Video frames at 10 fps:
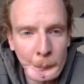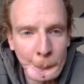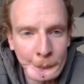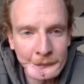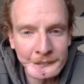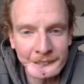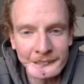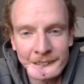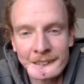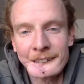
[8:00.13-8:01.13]
person?
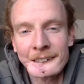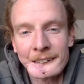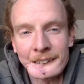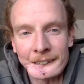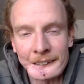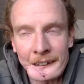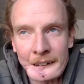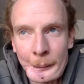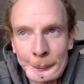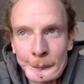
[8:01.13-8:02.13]
Get
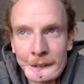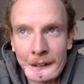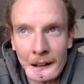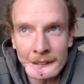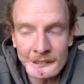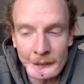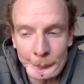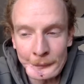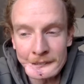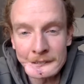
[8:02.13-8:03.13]
hip to the
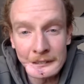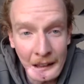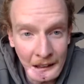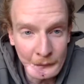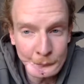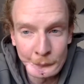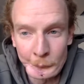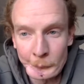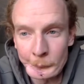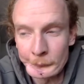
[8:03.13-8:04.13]
concept. This is live. The
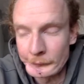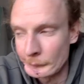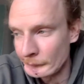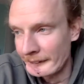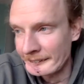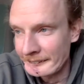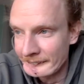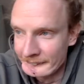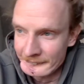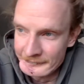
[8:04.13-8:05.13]
whole
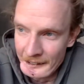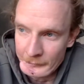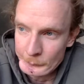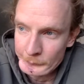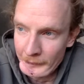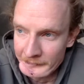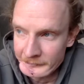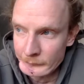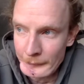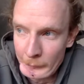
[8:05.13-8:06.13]
idea is that you guys
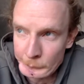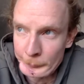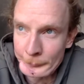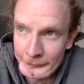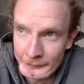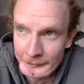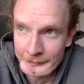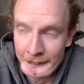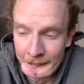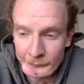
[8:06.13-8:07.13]
interact with me and
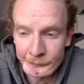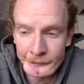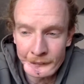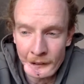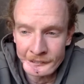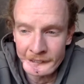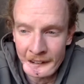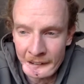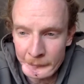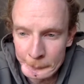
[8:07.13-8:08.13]
that I can feed off of
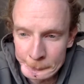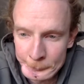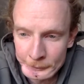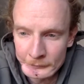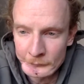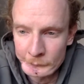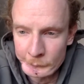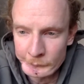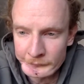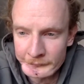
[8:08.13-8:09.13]
that.
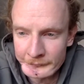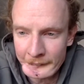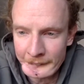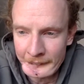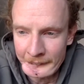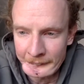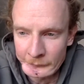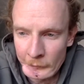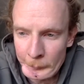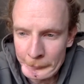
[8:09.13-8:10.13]
Kurt Kenahan,
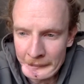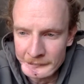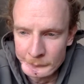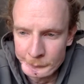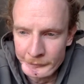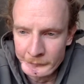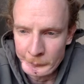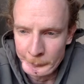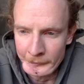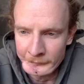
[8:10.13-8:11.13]
God bless you. Thank
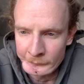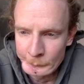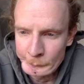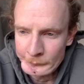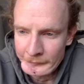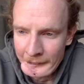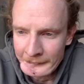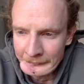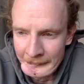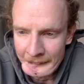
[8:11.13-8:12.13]
you, man. Goose, hey,
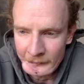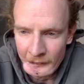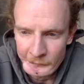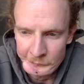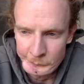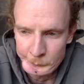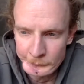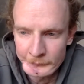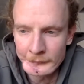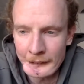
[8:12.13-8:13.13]
glad I caught you.
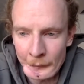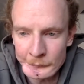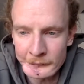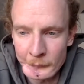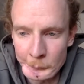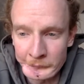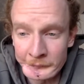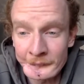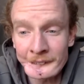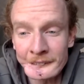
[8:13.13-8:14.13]
How's it going?
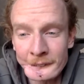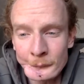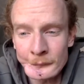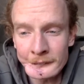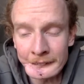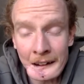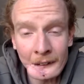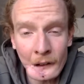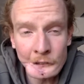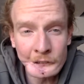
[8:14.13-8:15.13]
Good, Goose. Glad I
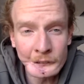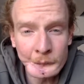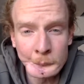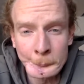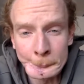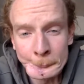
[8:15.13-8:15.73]
caught you too.